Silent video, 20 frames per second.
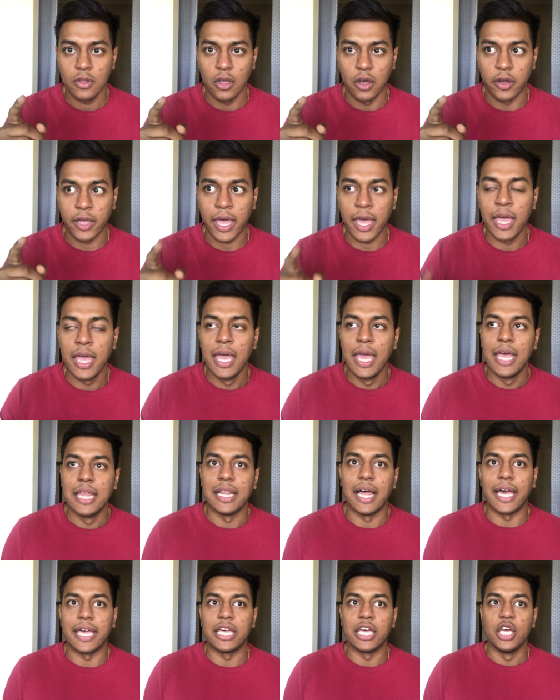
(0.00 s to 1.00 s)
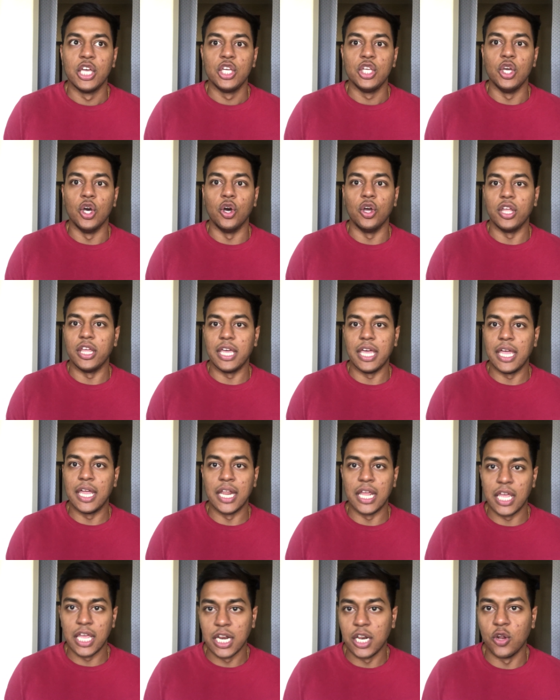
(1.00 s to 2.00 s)
okay like you'll and,
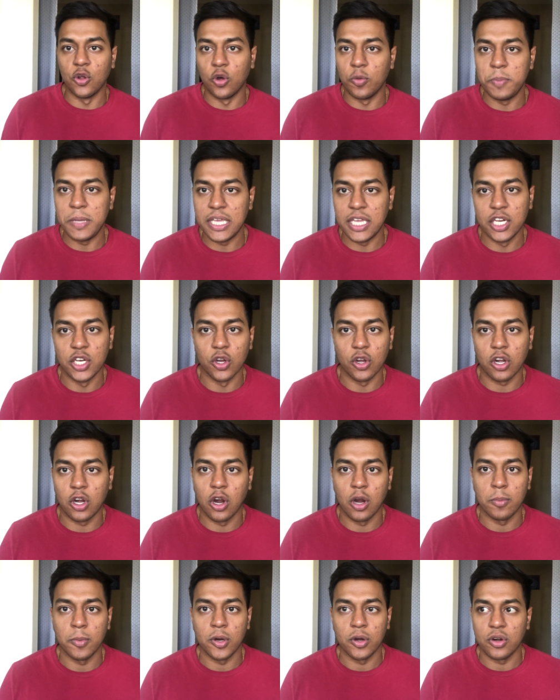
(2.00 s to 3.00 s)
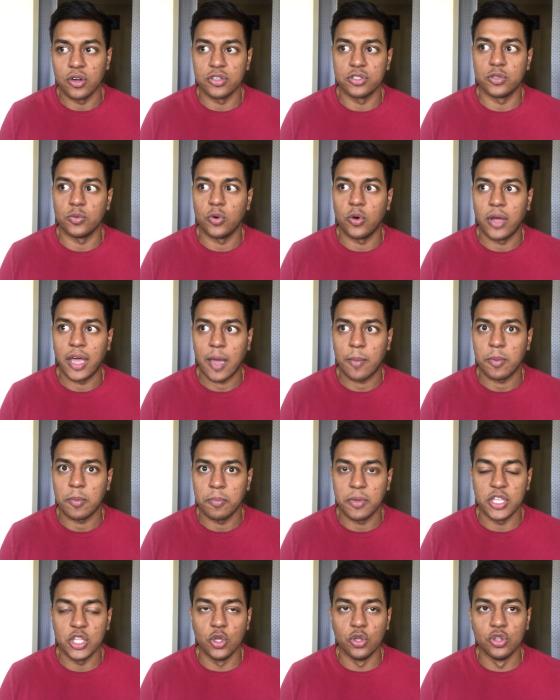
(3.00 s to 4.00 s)
and it will be in your karma or else it won't happen
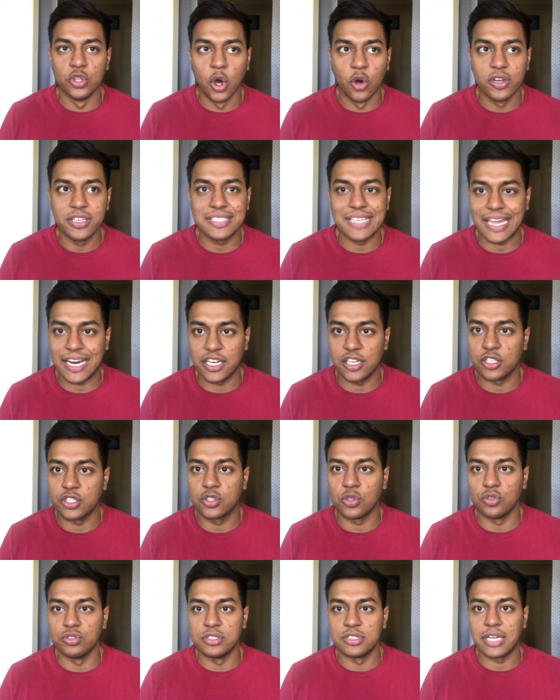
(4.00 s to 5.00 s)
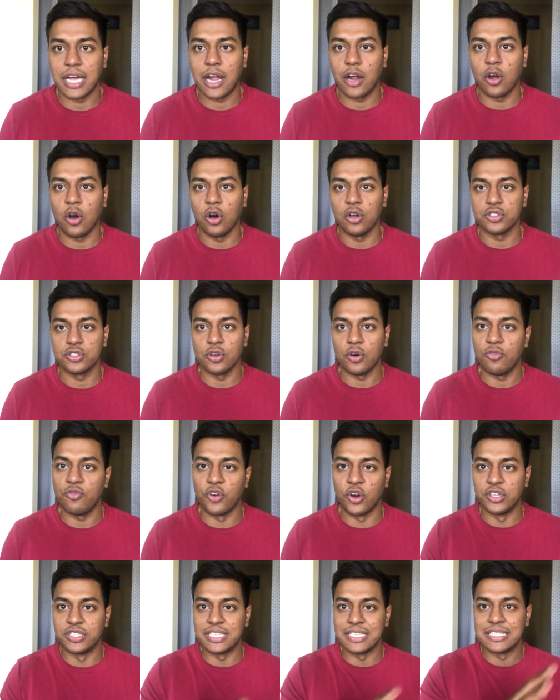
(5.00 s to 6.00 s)
but you'll notice that as a soul desire also
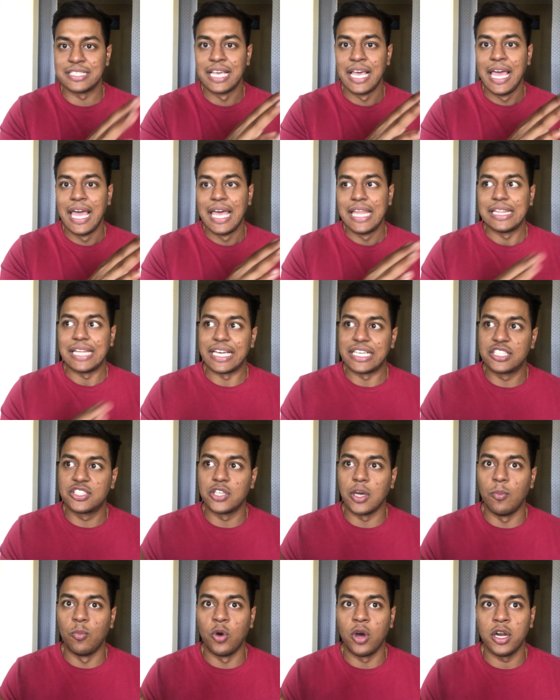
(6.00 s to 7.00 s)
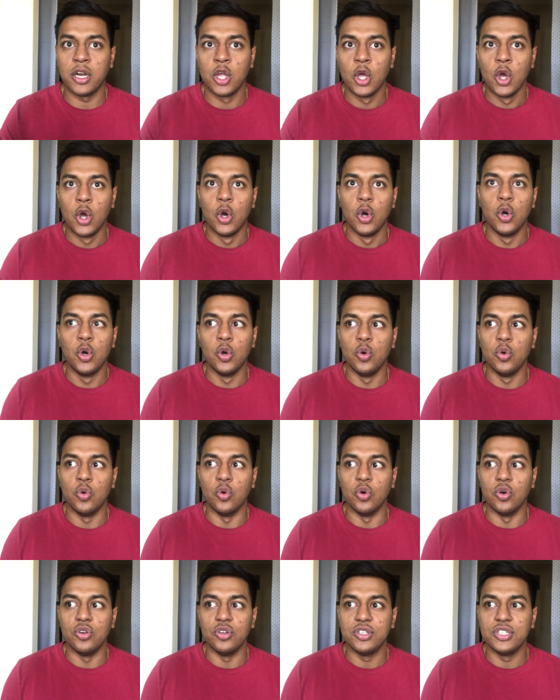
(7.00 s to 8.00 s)
versus like someone
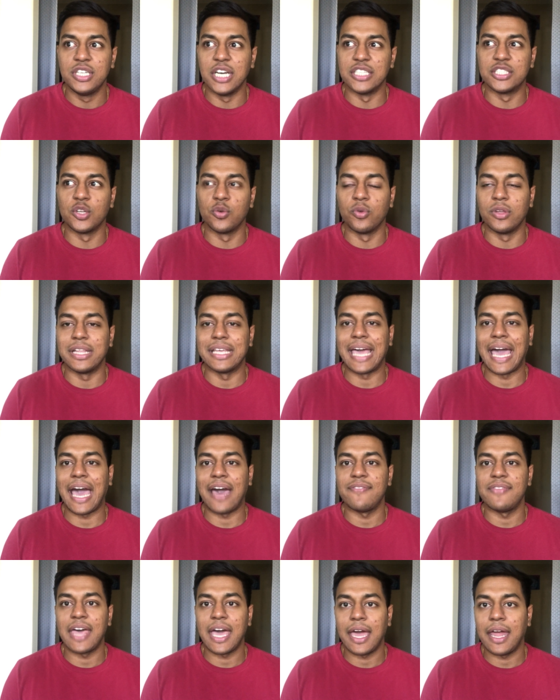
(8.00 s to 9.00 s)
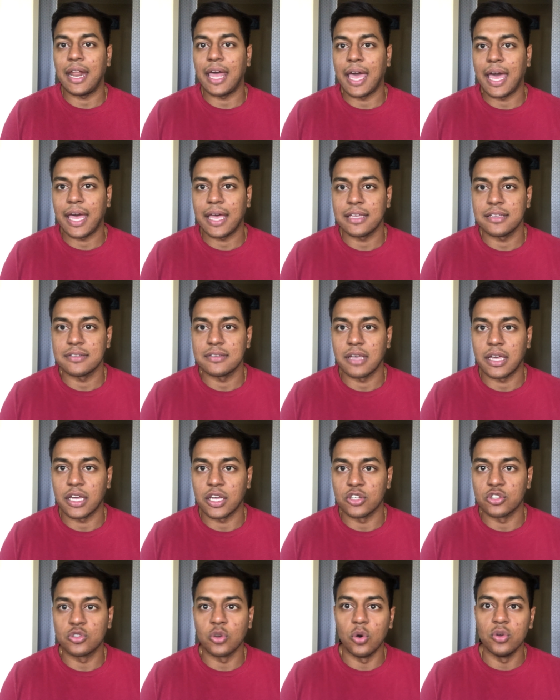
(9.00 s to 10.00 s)
who doesn't really have that as like
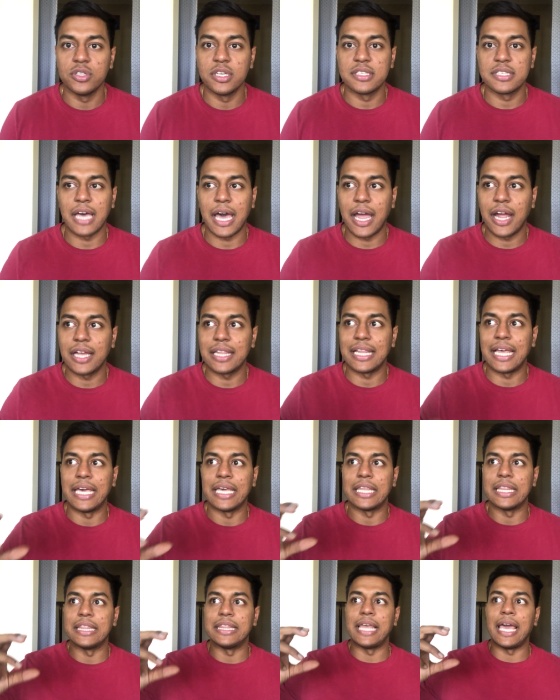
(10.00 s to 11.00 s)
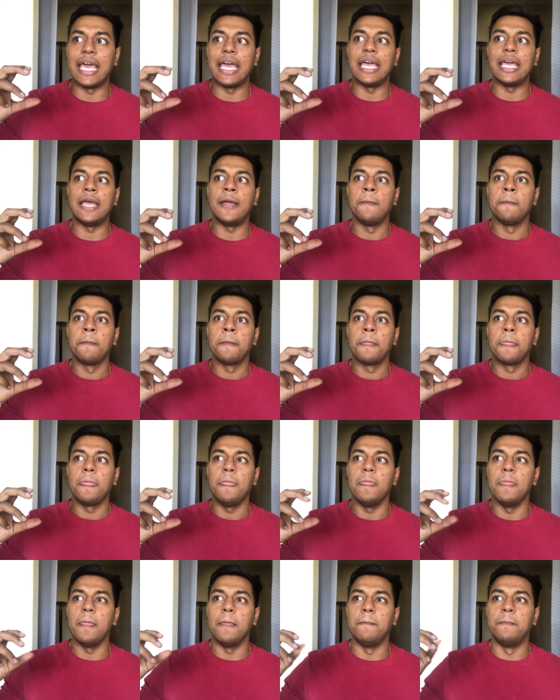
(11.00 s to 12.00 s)
a soul desire like they
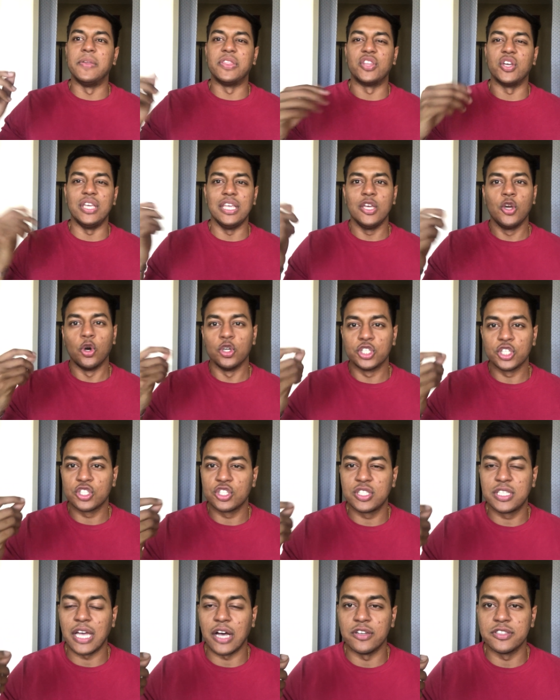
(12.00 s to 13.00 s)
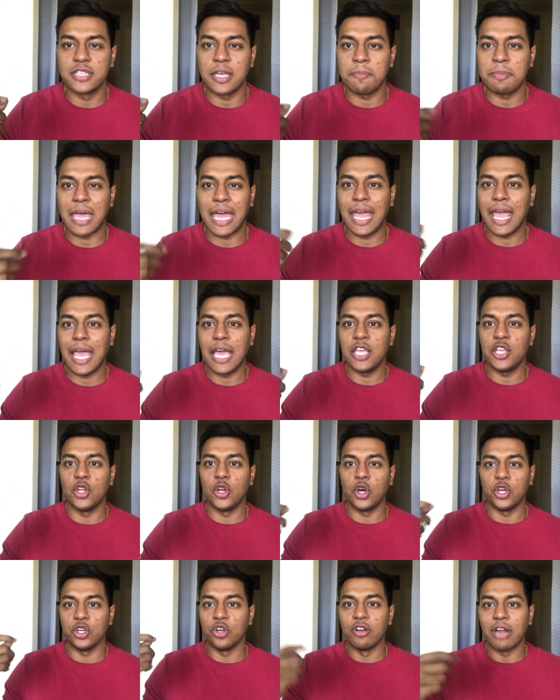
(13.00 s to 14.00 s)
but the ego just tells them that hey you
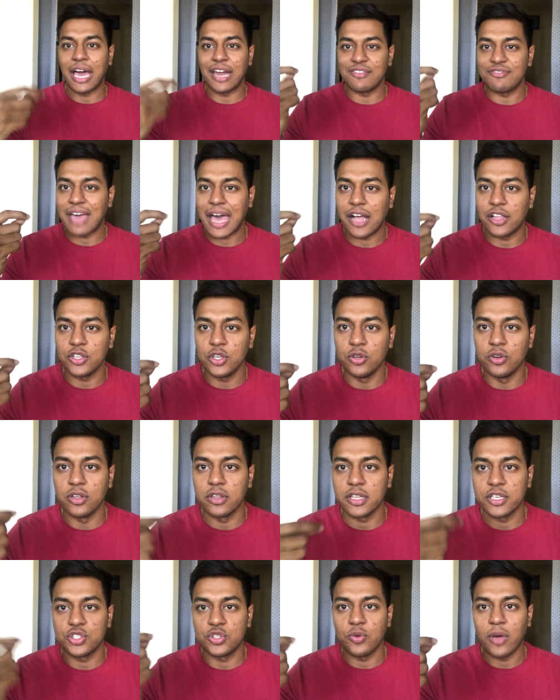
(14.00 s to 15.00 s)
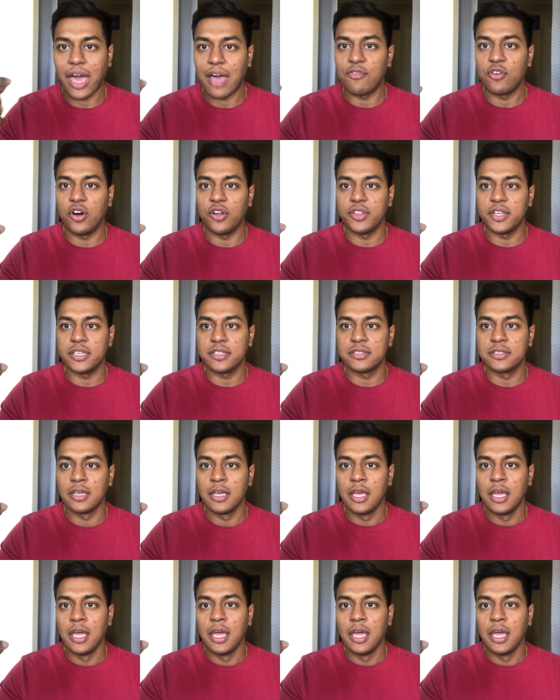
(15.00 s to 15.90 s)
know you're not valued unless you have all this